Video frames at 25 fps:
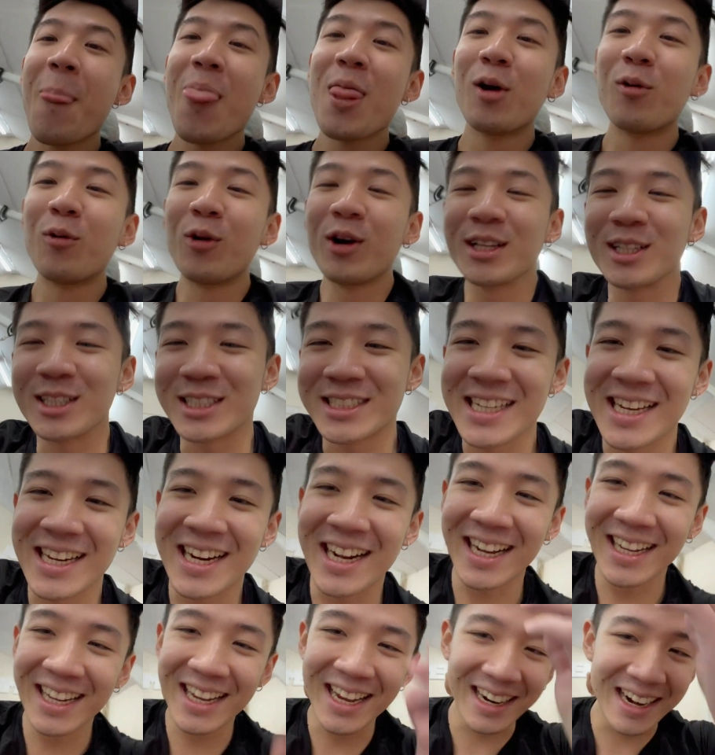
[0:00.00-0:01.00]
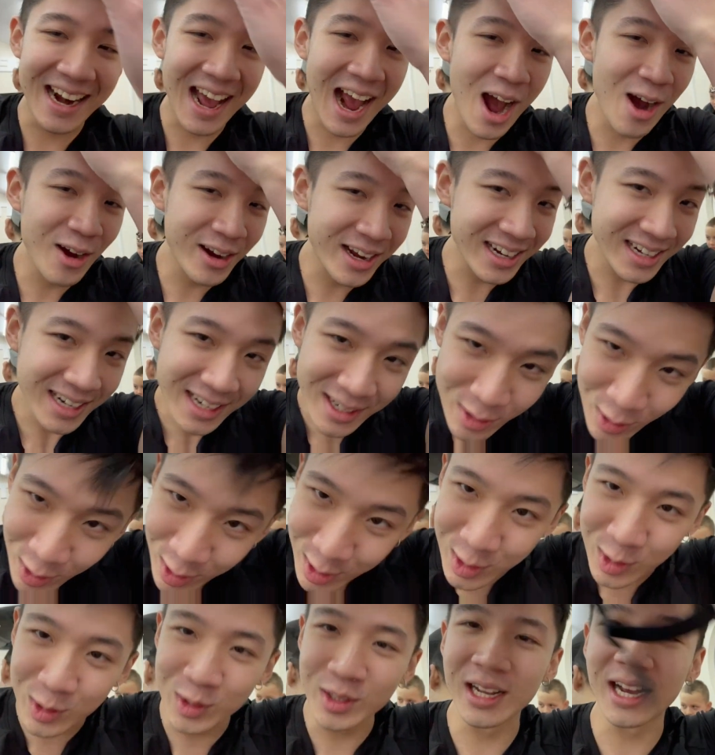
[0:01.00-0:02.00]
What? Say that again. How can I not
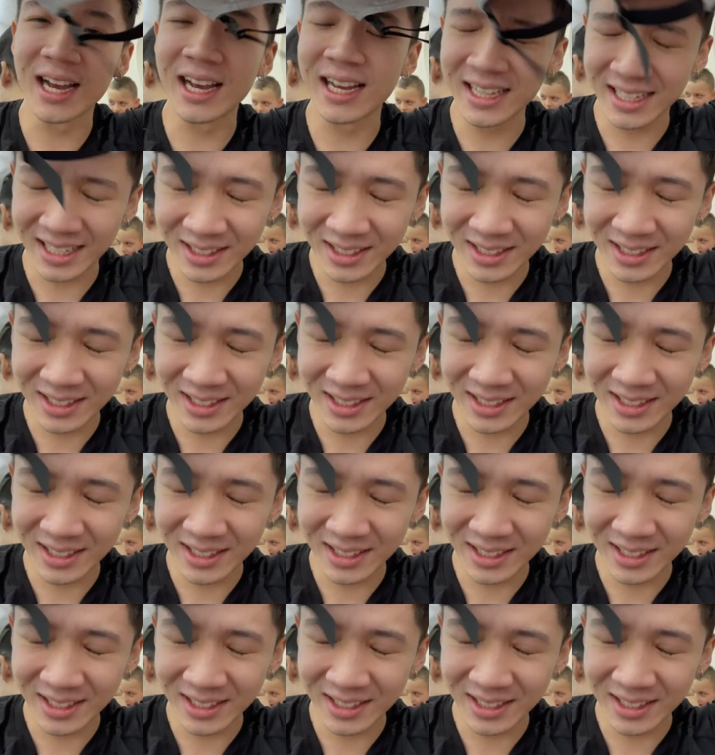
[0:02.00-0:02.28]
do that?